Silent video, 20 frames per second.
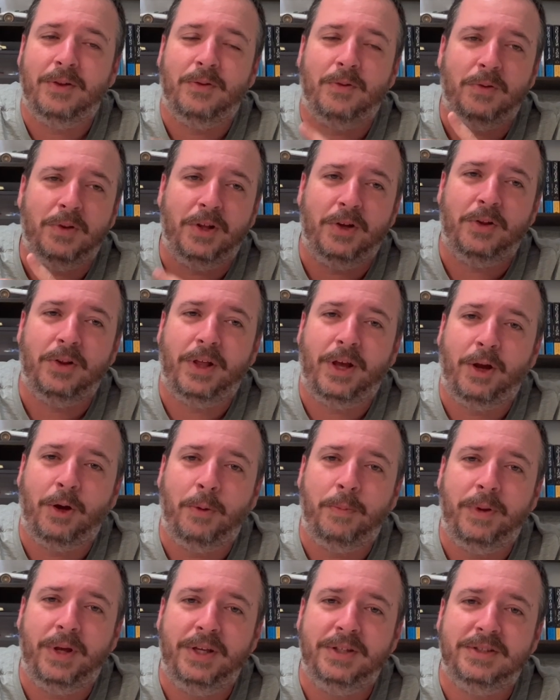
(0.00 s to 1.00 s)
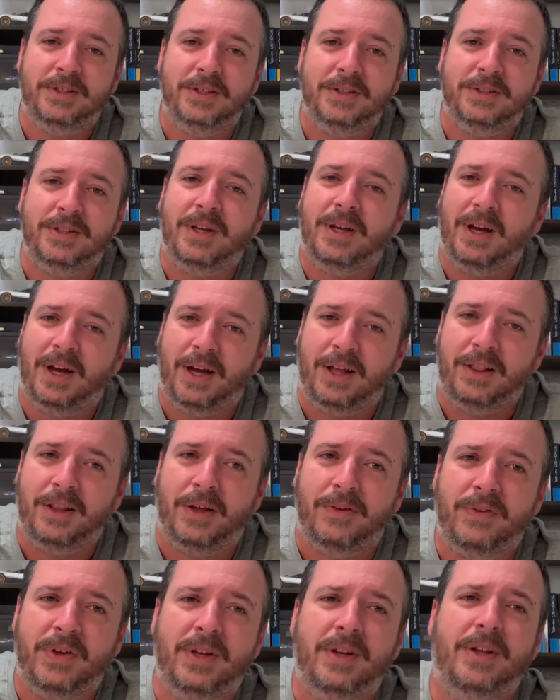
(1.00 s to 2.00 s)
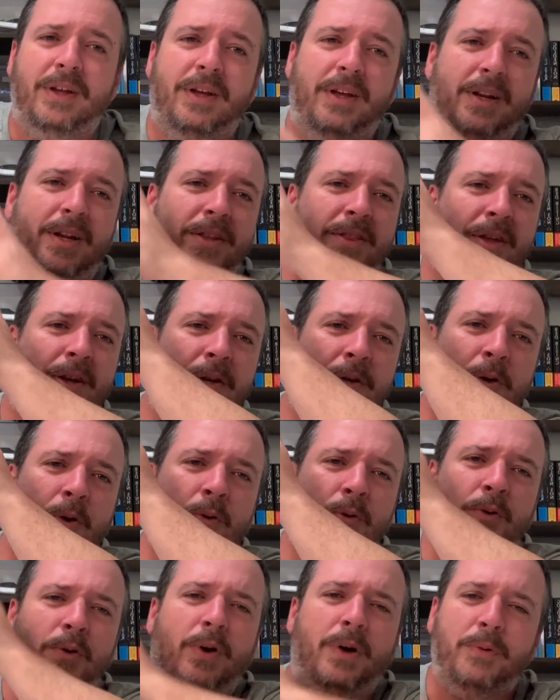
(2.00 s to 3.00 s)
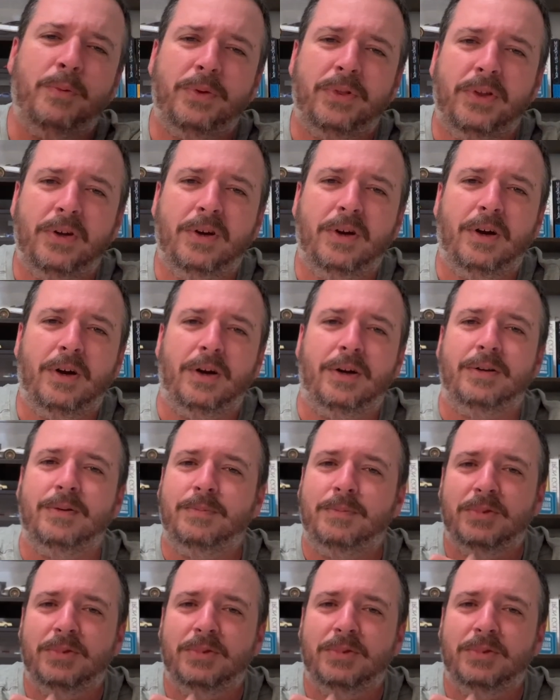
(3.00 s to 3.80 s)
little Lego pieces. I love it, and I thought it'd go great with the car,